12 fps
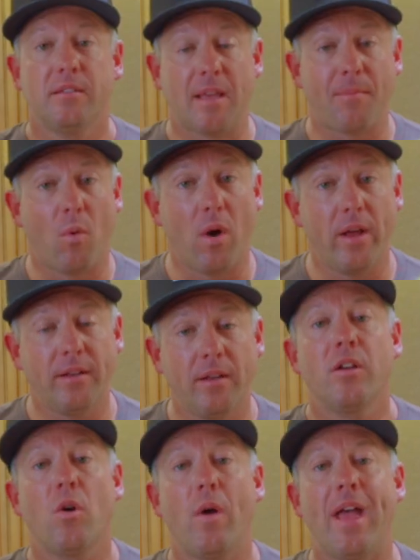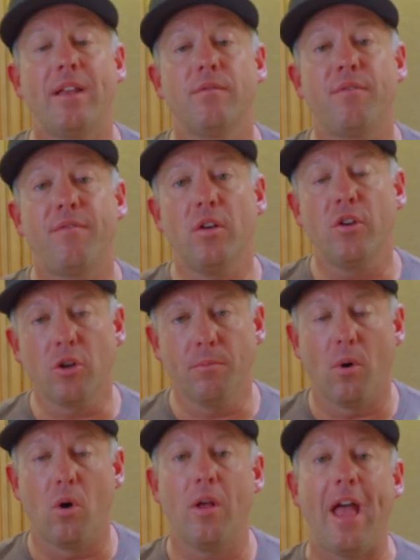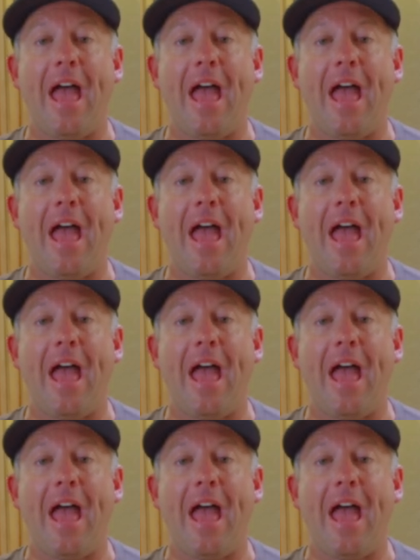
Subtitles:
Step 1, go ahead and fill your bowl